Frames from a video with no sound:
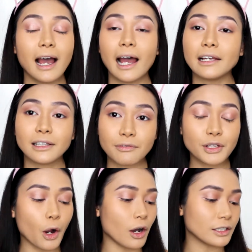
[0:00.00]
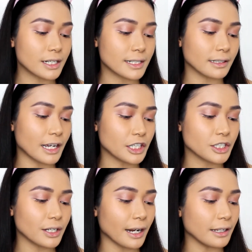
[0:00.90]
I love the color selection.